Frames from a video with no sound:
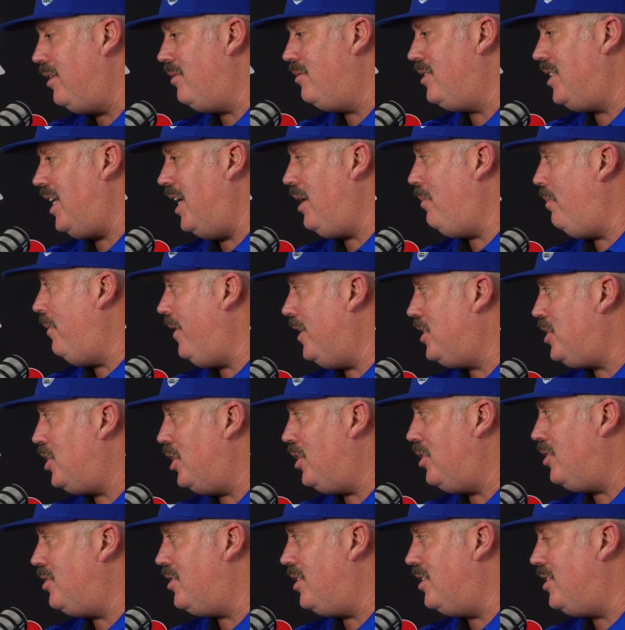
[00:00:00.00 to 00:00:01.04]
take
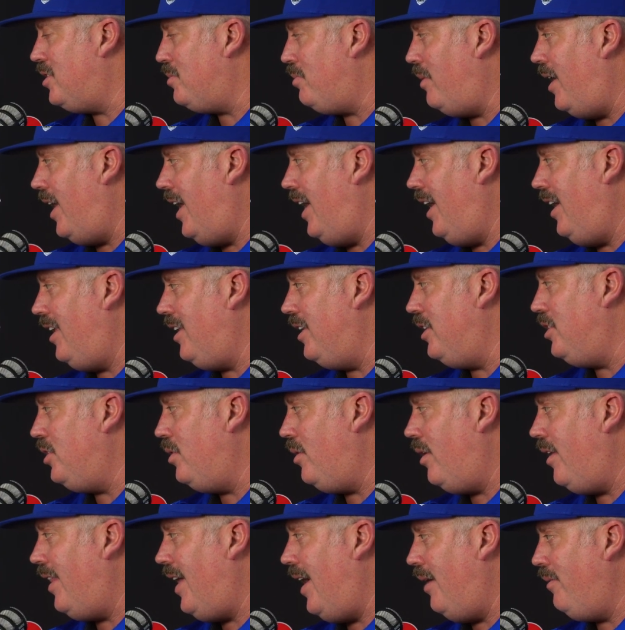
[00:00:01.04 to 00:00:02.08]
pictures and smile and do
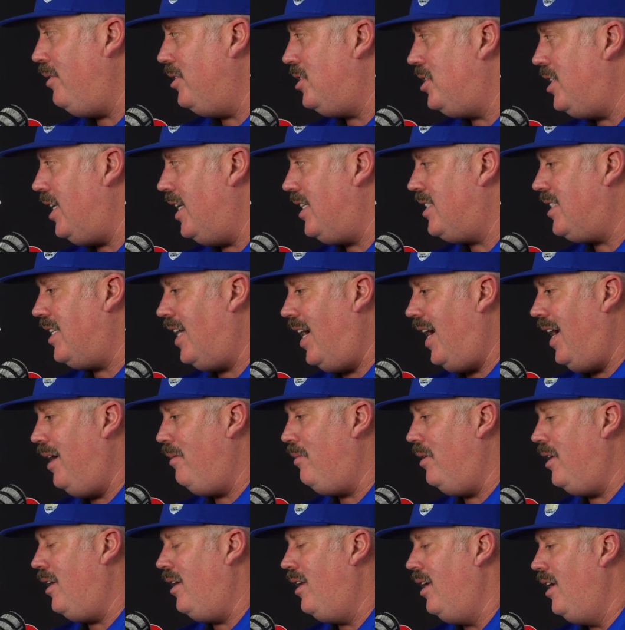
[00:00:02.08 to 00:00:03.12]
all that, which takes
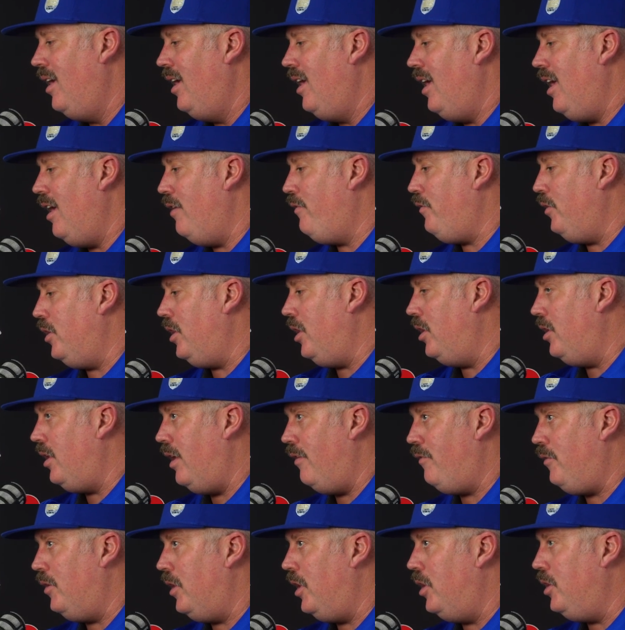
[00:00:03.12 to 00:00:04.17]
time. And if we
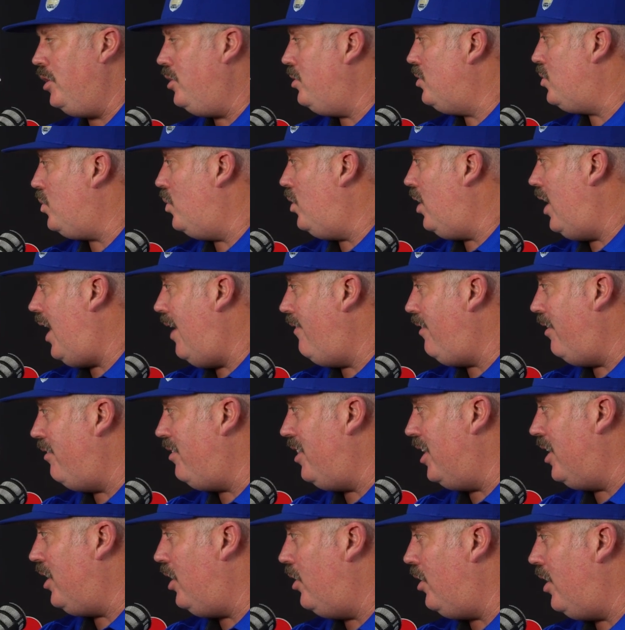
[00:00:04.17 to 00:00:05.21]
lose, we'll have
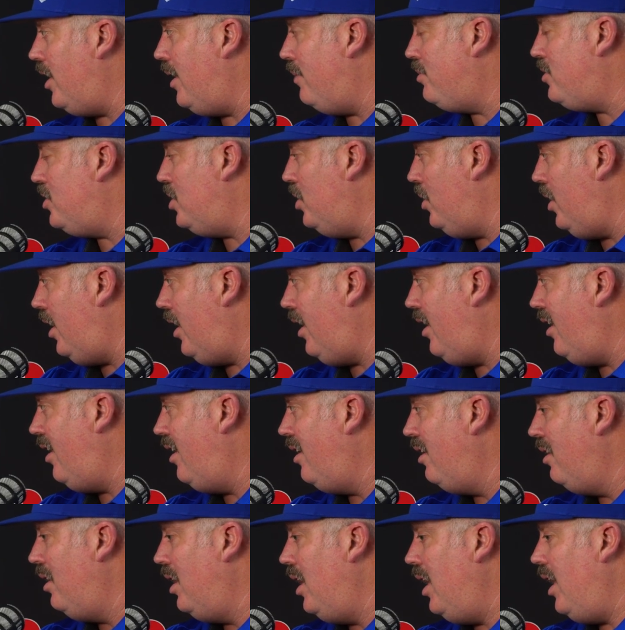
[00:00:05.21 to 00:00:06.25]
everything loaded up sooner,
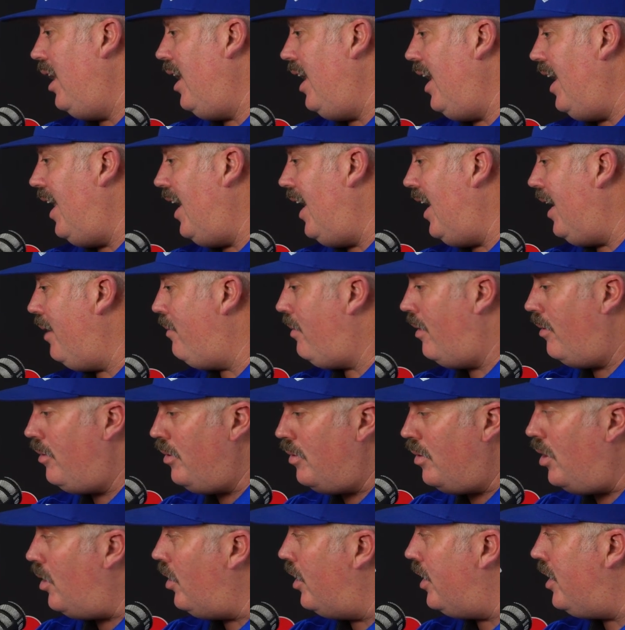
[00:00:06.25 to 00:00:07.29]
and I can
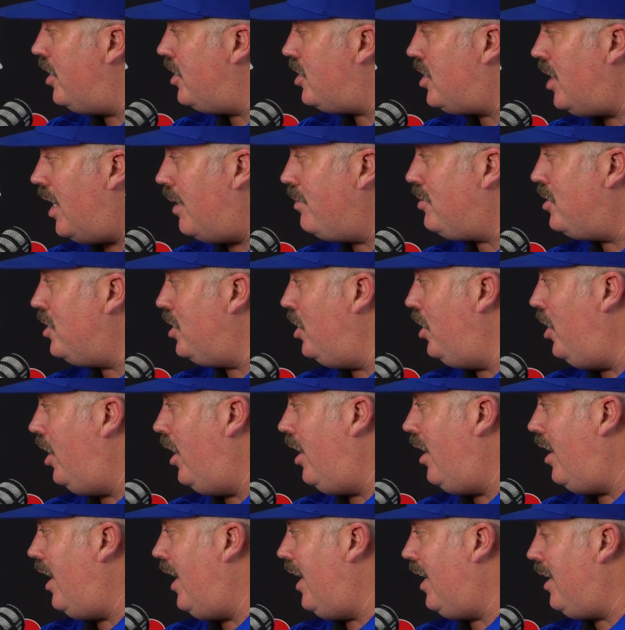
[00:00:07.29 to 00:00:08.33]
probably roll into the shop
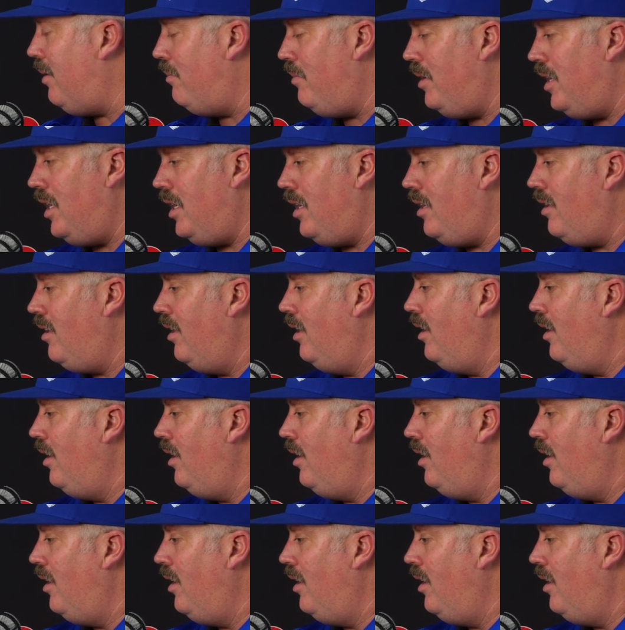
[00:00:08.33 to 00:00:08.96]
sooner, and I can be